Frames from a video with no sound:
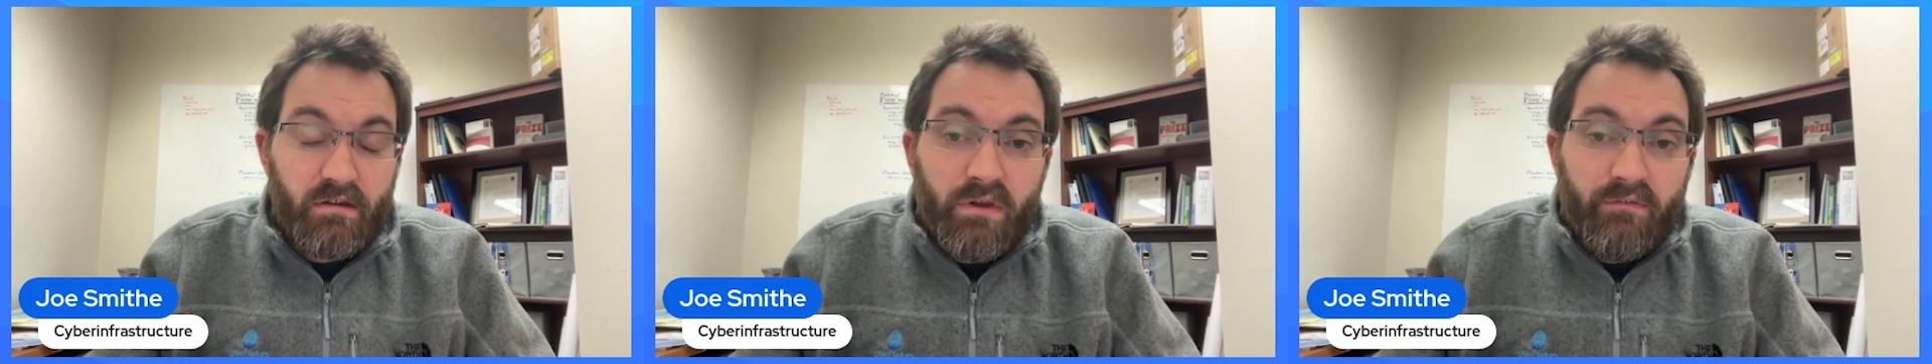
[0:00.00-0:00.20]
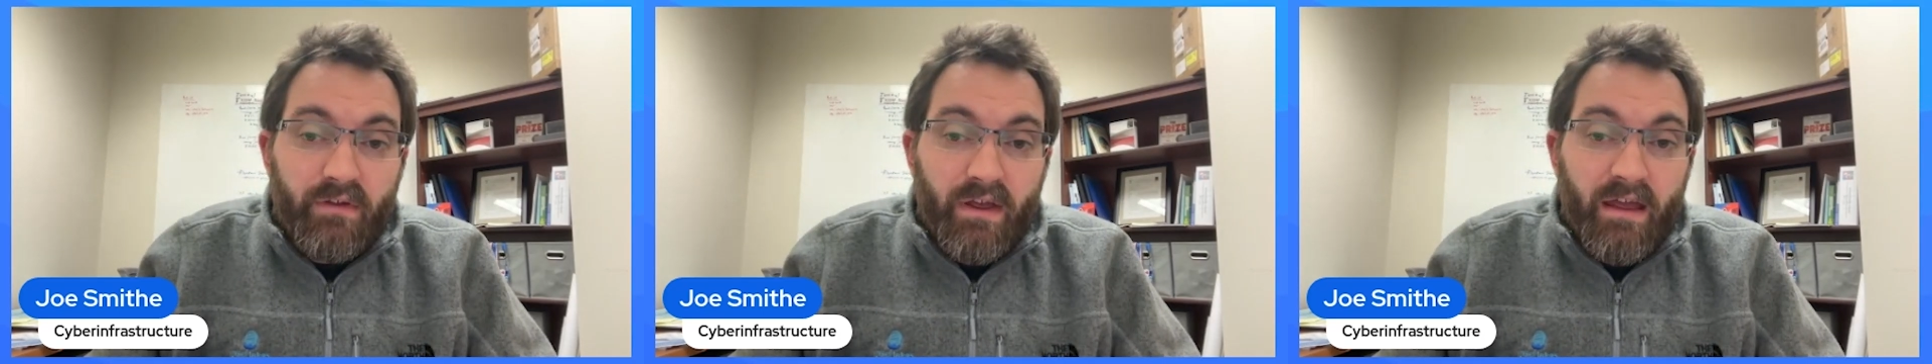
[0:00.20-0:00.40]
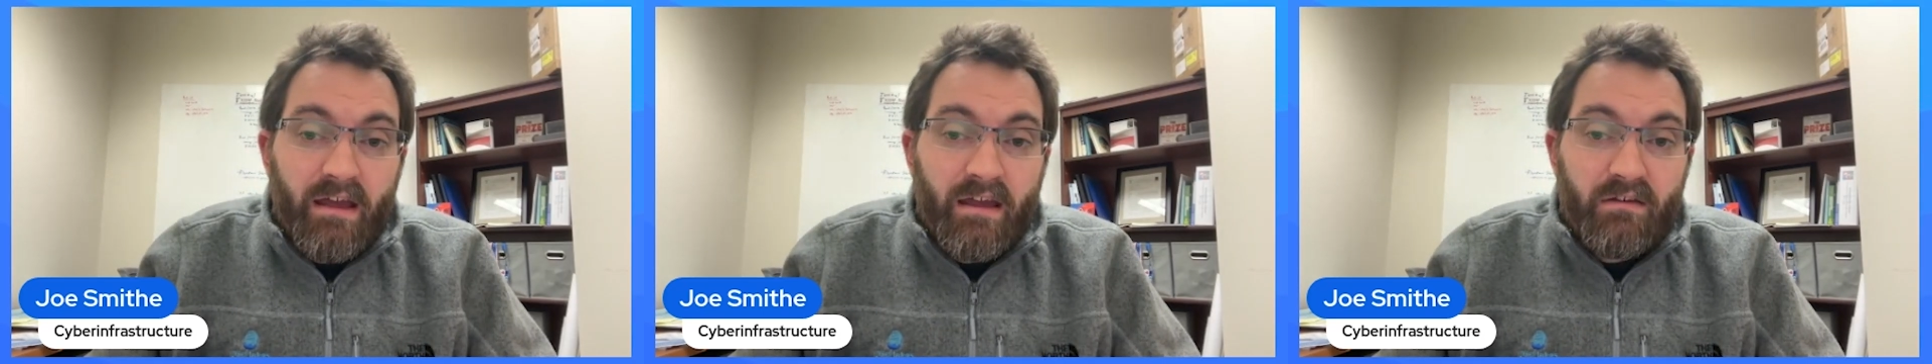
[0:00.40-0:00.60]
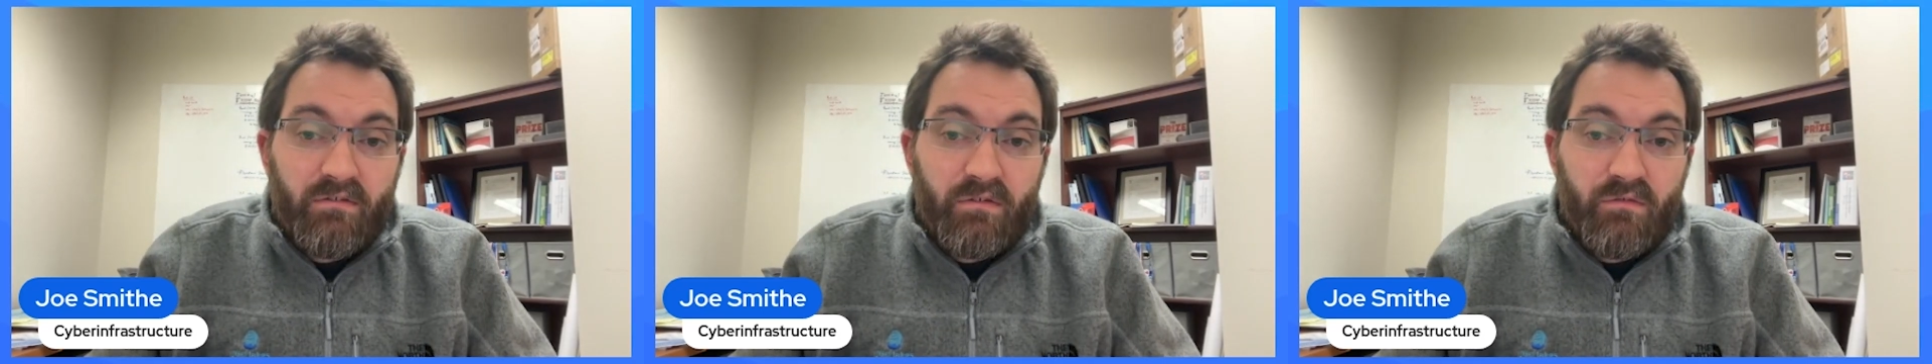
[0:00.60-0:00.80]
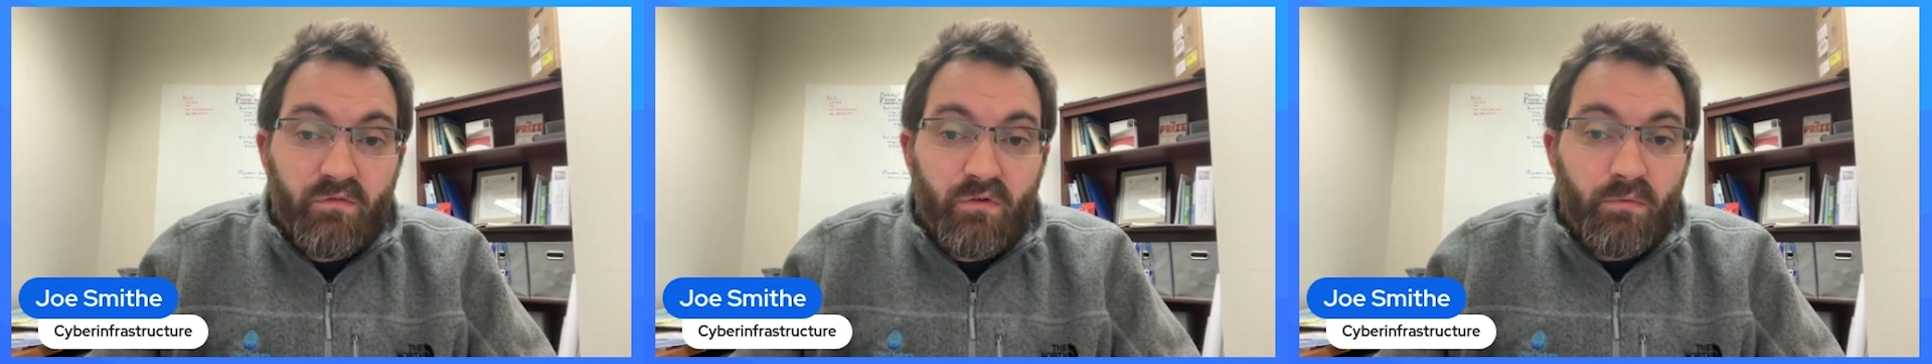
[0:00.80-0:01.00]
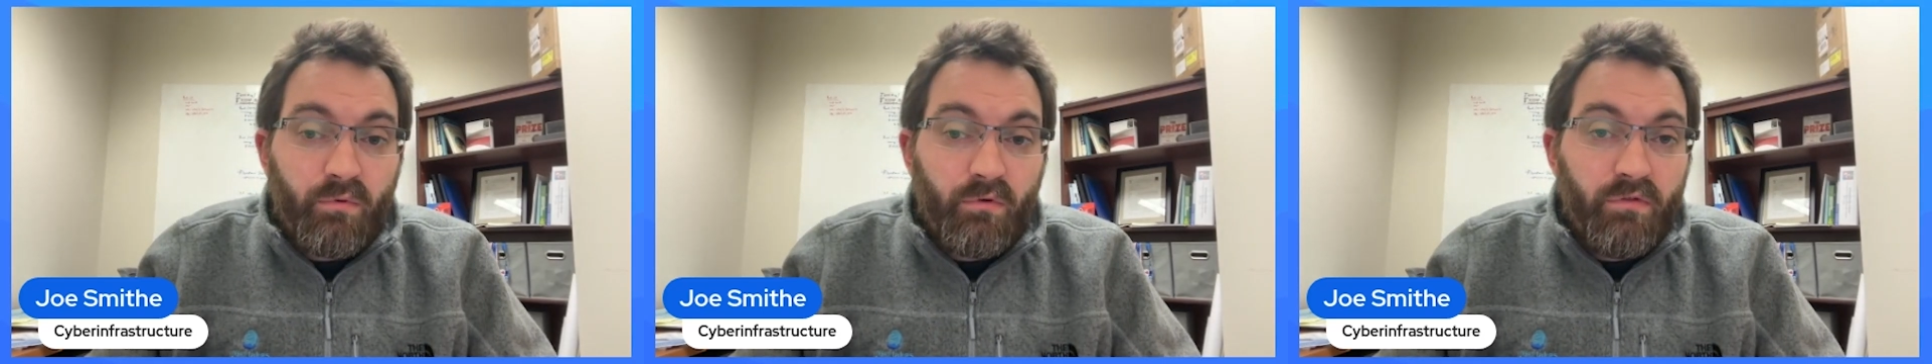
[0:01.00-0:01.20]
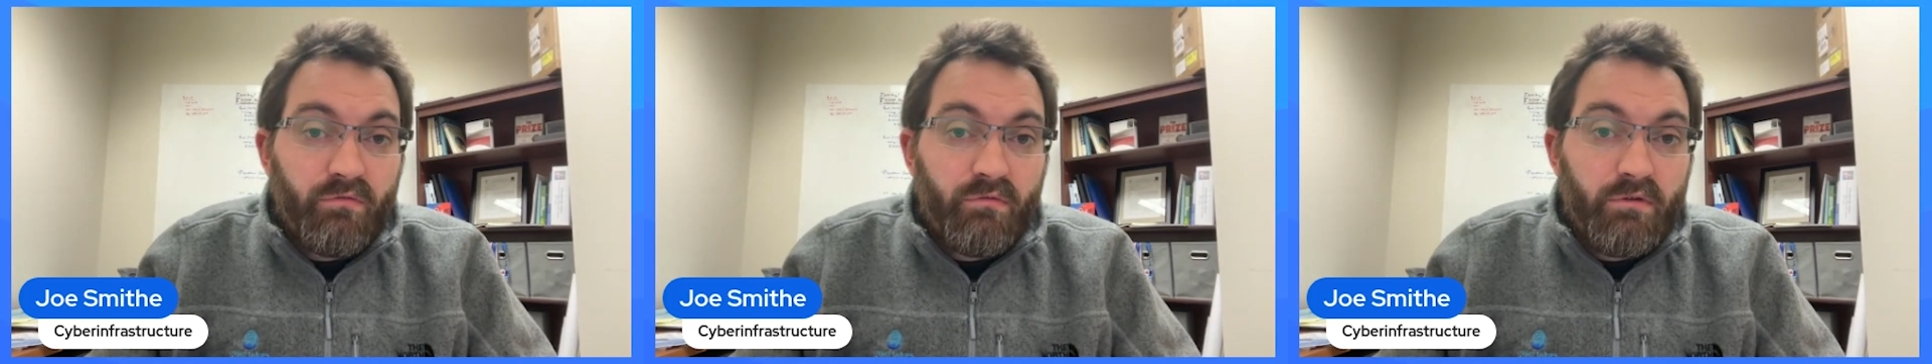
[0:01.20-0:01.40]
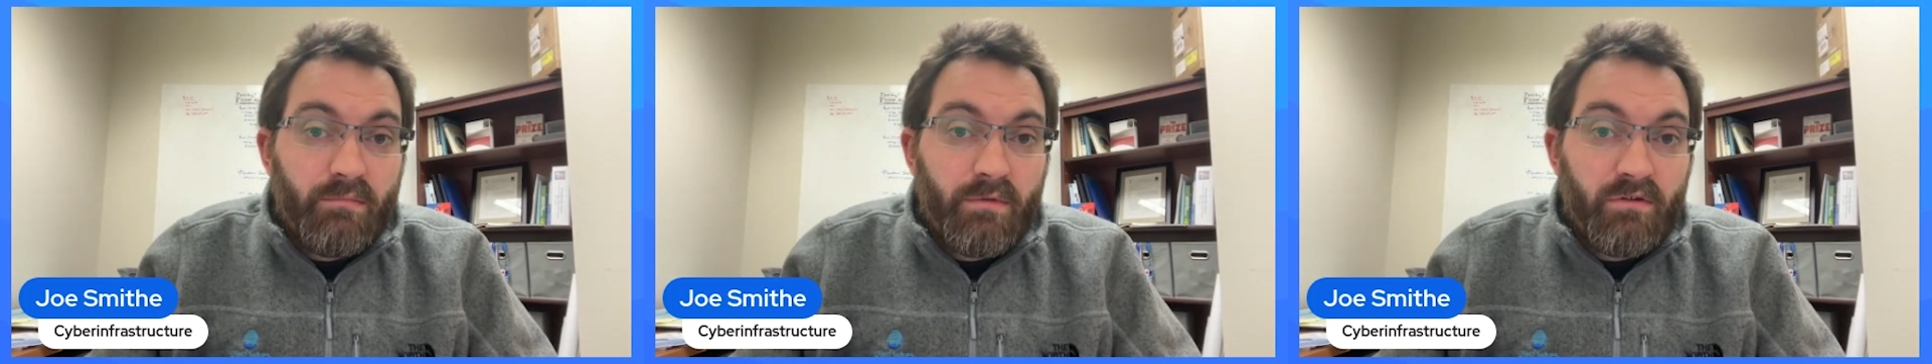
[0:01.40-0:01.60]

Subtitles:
We've had 4.3